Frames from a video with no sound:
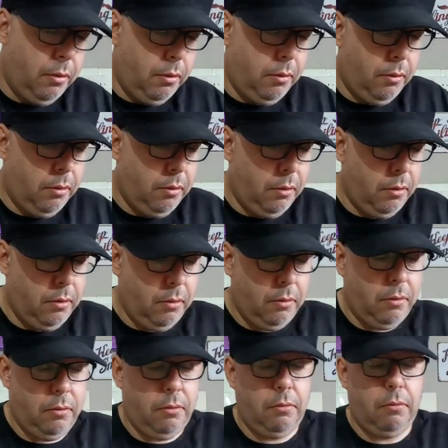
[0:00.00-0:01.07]

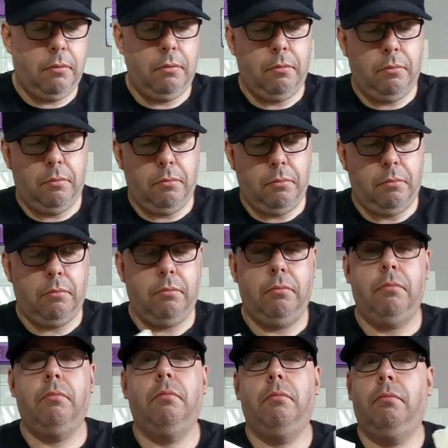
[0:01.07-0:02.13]

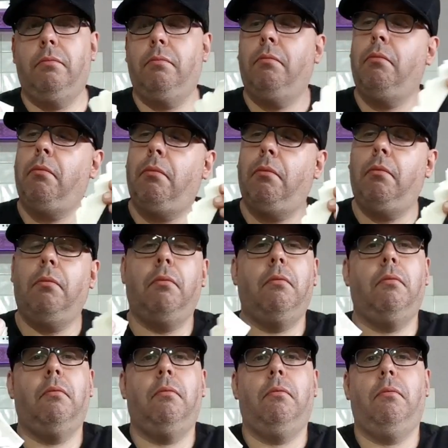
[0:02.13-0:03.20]

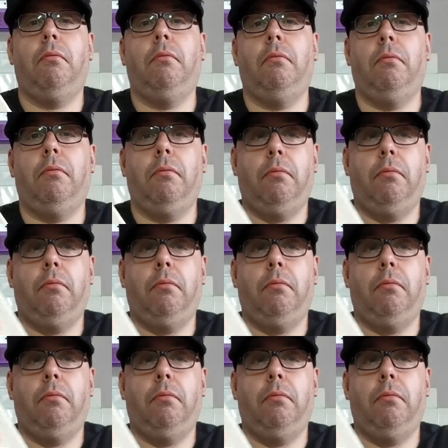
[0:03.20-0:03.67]
No one is speaking in this clip.